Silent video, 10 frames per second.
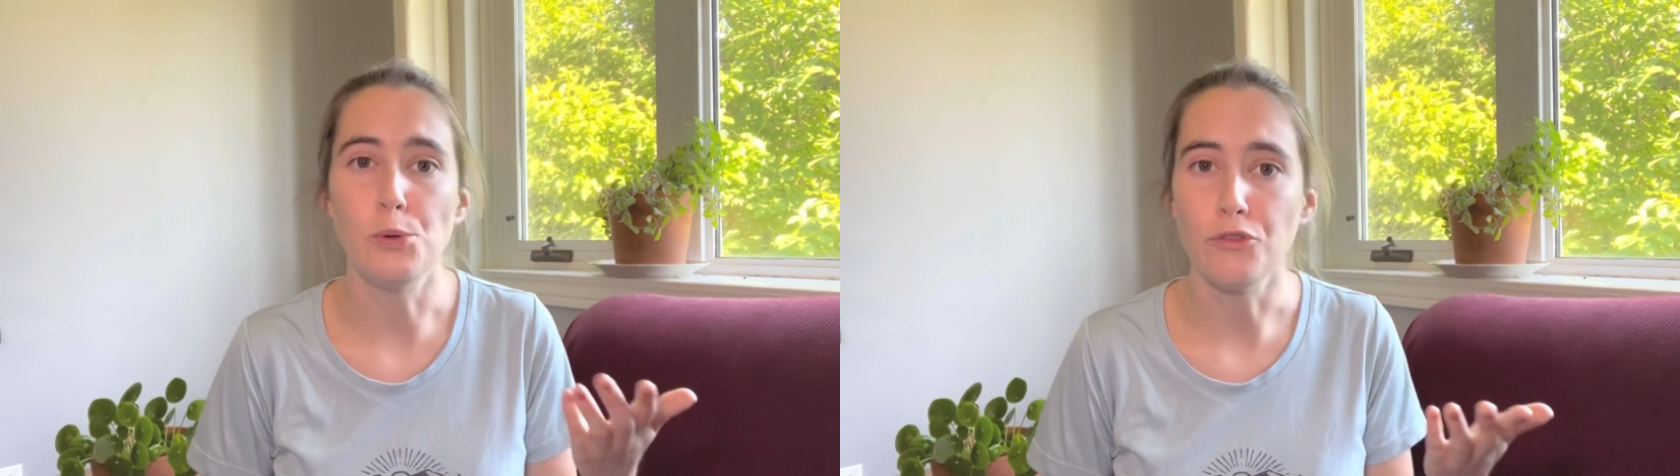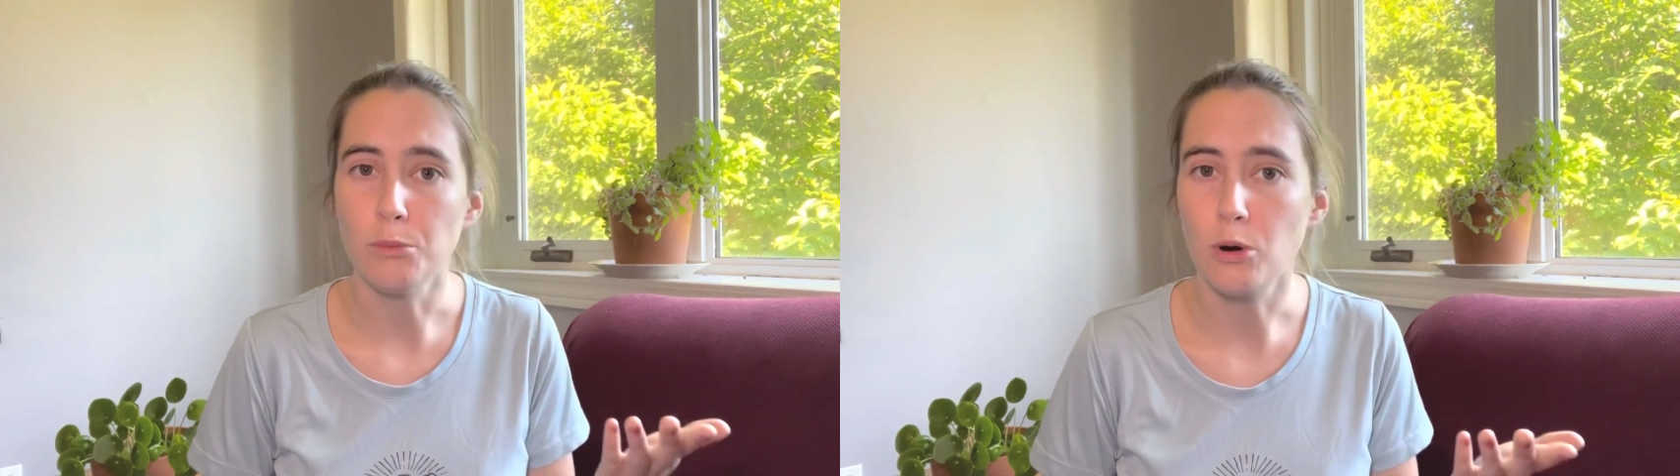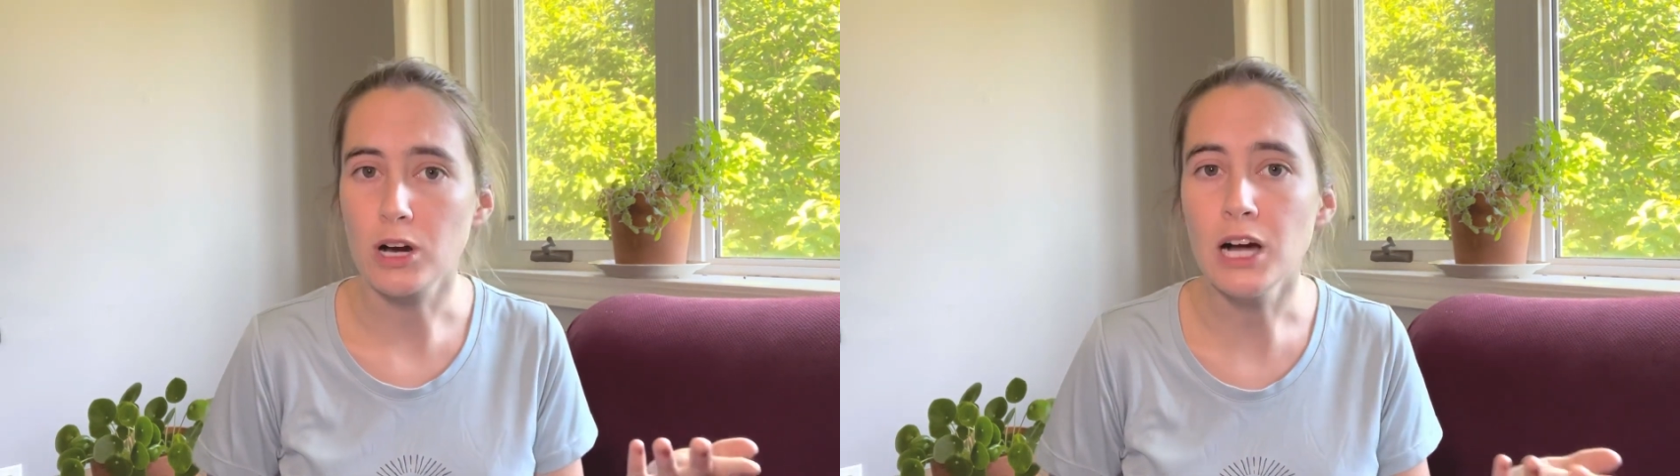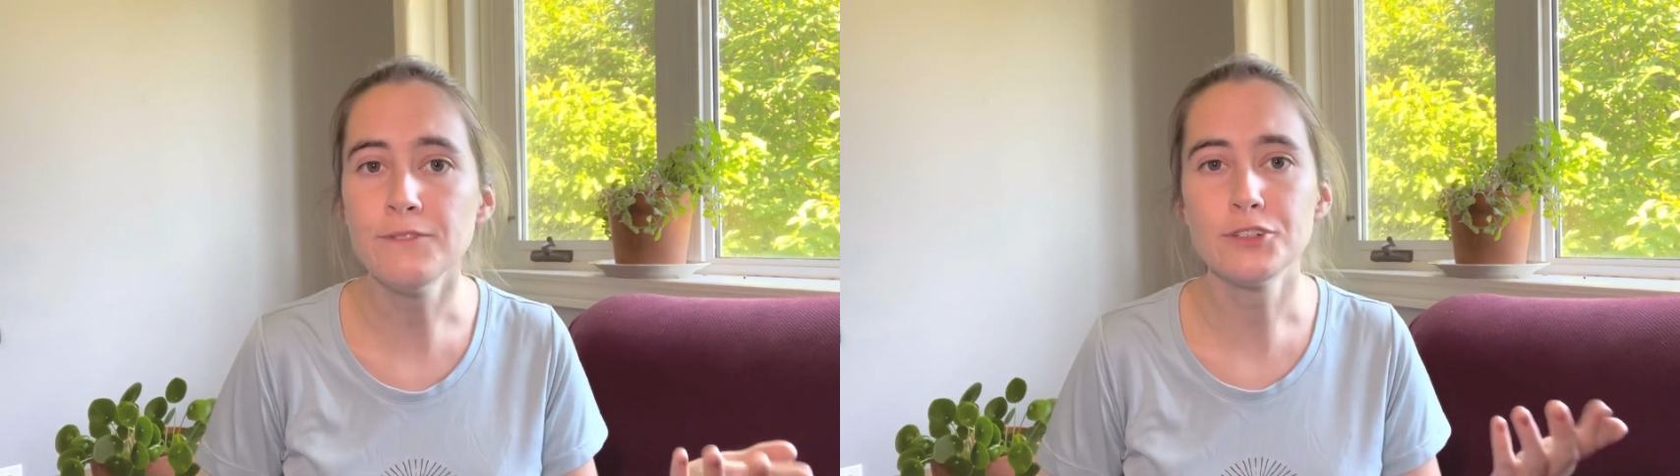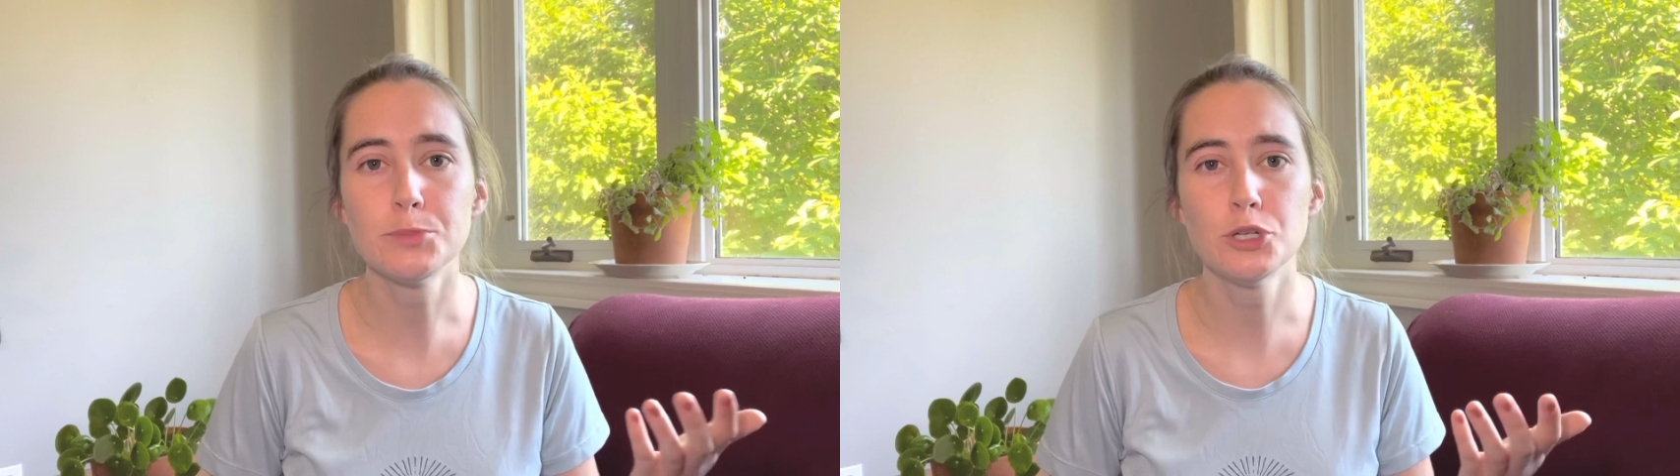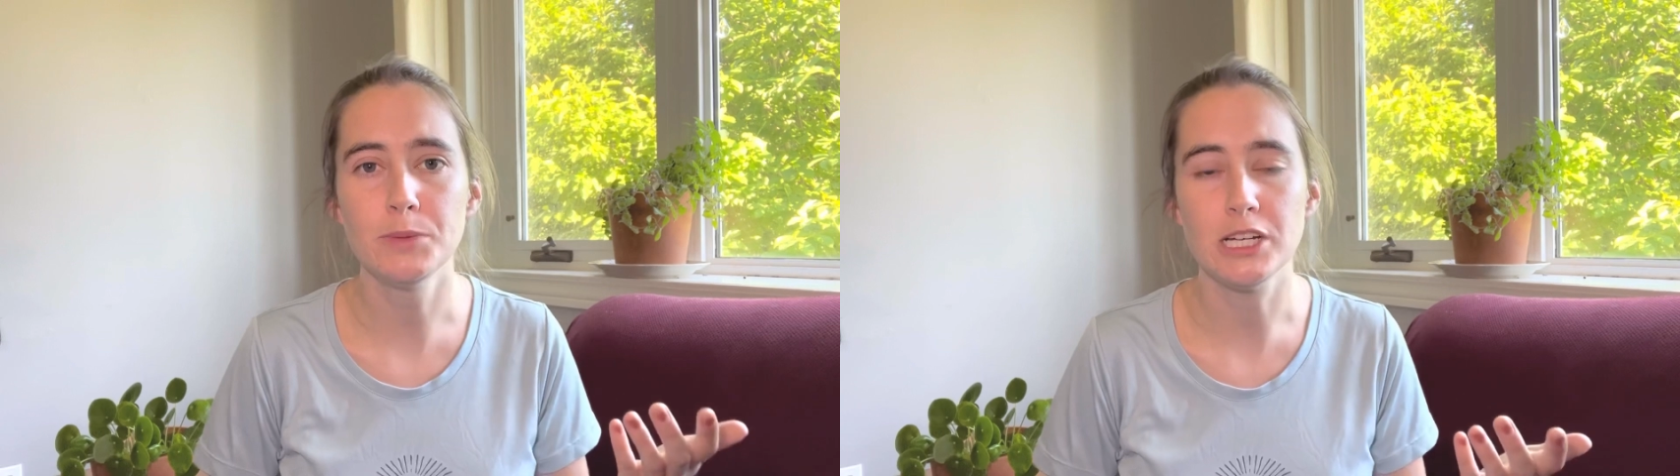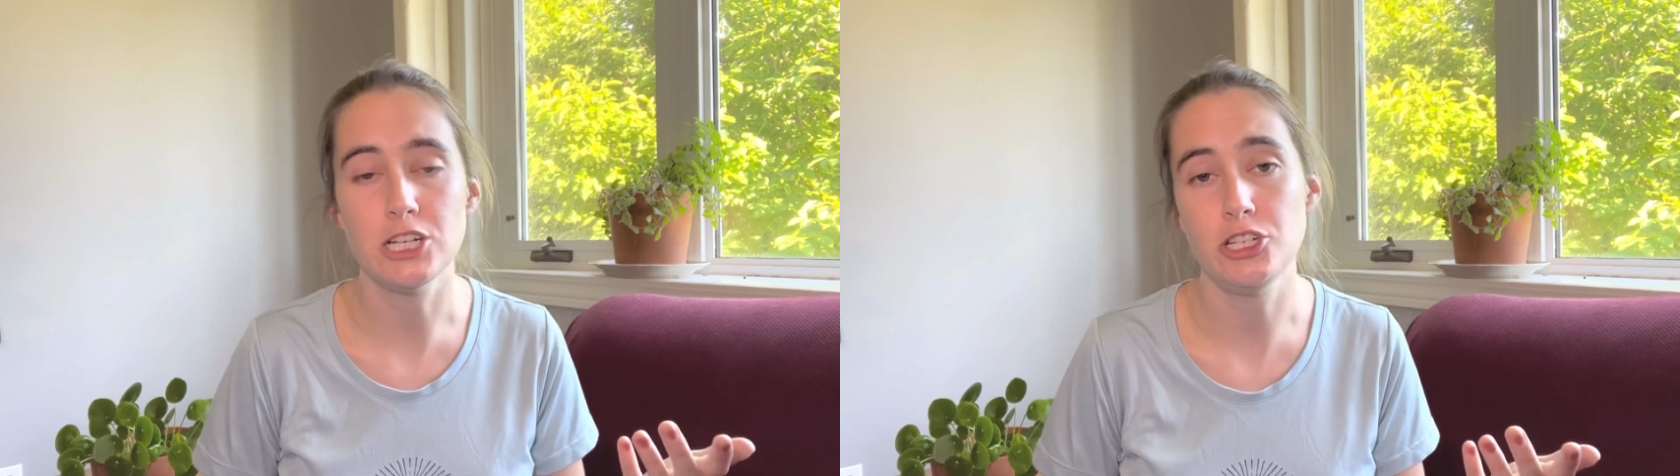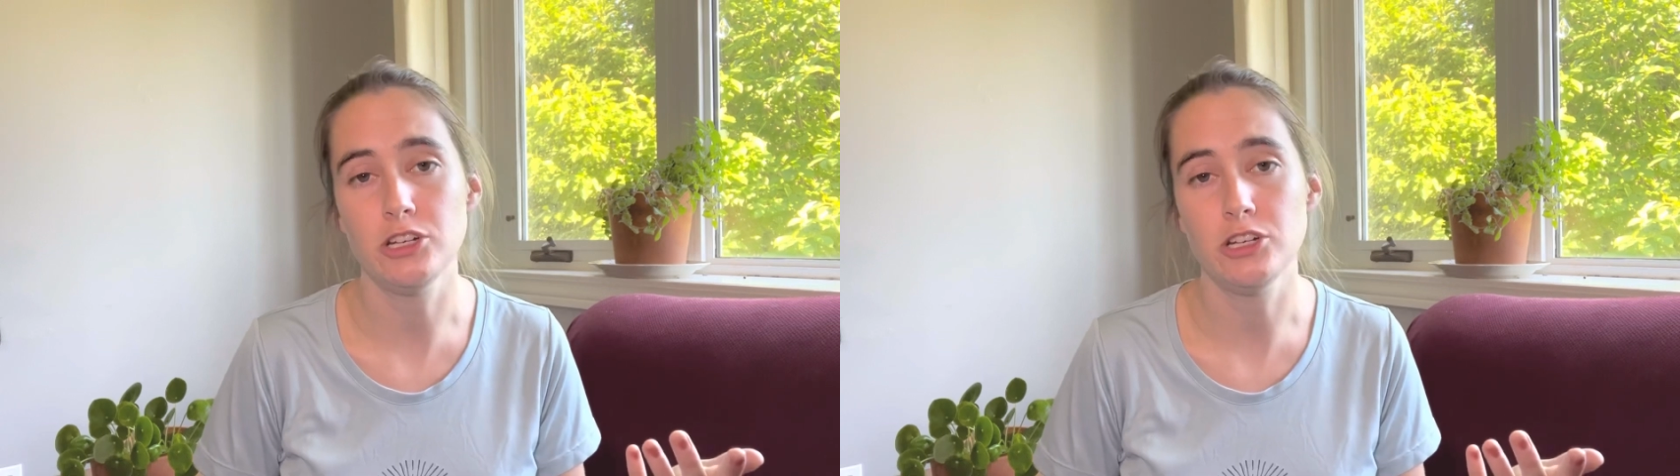you feel more comfortable because